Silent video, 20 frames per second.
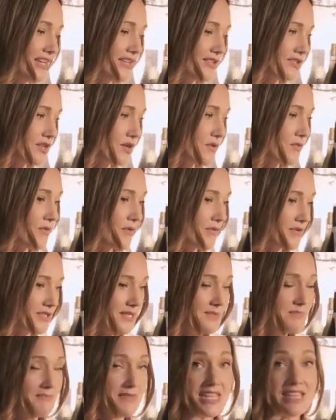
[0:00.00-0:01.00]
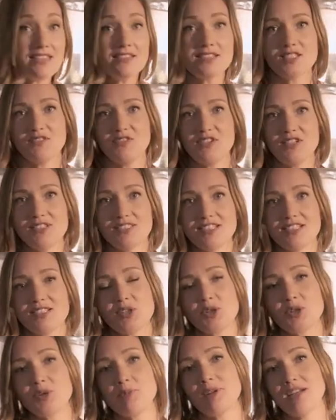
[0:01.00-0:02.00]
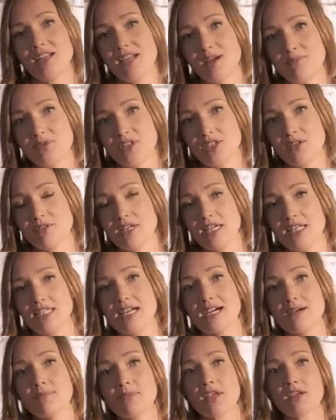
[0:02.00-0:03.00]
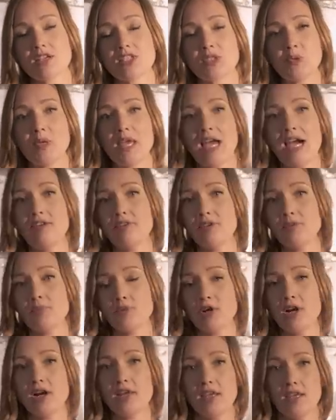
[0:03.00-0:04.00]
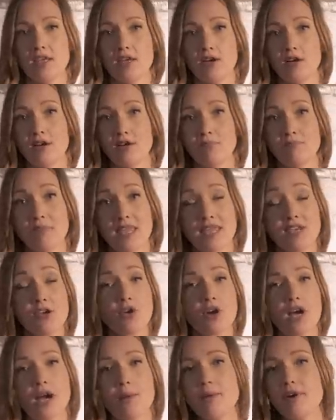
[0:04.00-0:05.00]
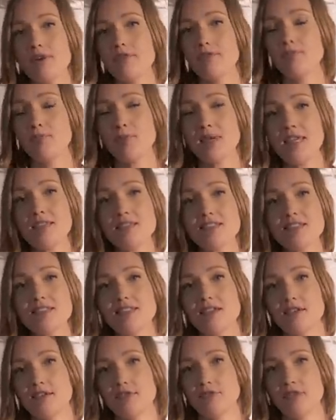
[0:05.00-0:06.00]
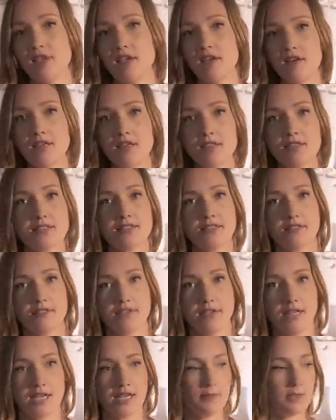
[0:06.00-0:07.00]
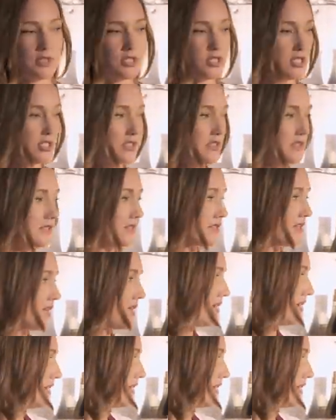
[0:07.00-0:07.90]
So to me, this feels a little bit empty right now because we haven't brought in our main crop of beets, of carrots, of cabbages.